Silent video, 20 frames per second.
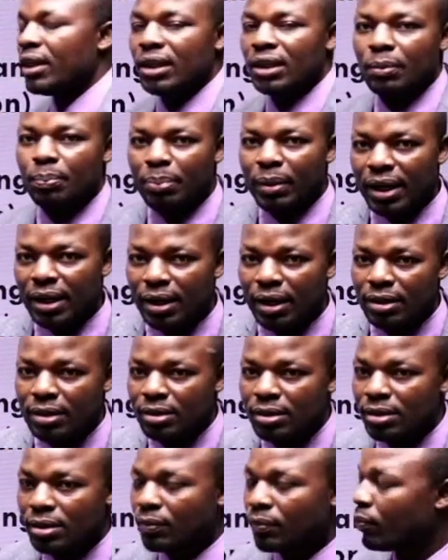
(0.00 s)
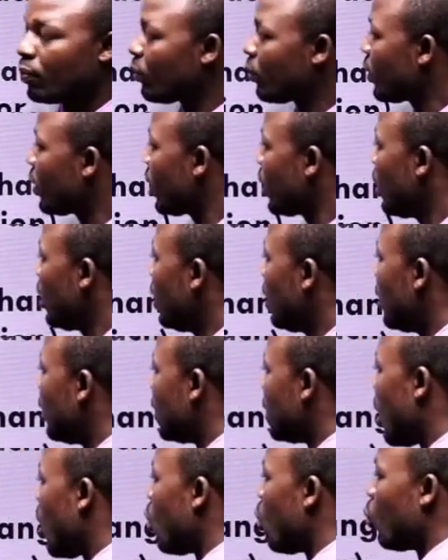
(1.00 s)
independence.
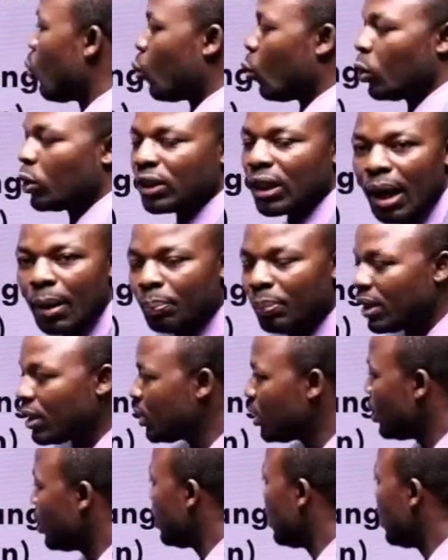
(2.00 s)
Now, what happened?